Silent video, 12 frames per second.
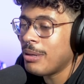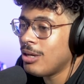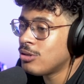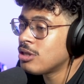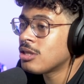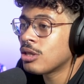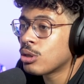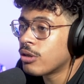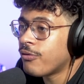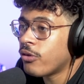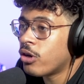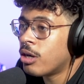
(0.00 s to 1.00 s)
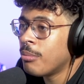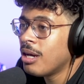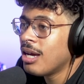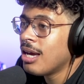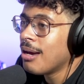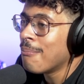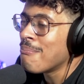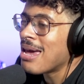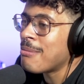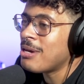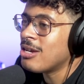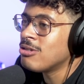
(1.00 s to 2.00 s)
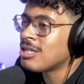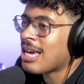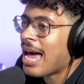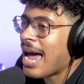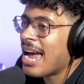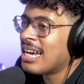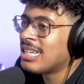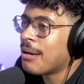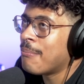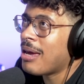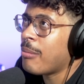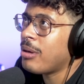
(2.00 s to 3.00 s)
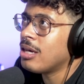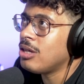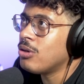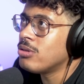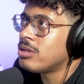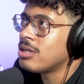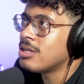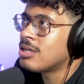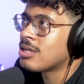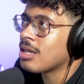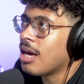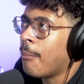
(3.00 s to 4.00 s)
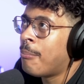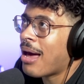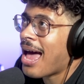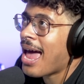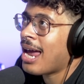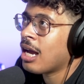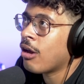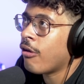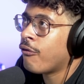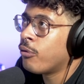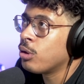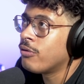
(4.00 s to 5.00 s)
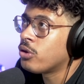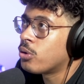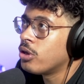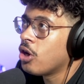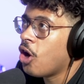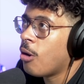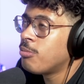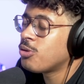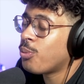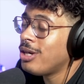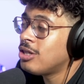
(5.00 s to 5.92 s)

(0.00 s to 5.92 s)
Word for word: Maybe it uses chloroform. But, but, yeah. Maybe it uses a hand. Maybe it uses a bag full of doorknobs.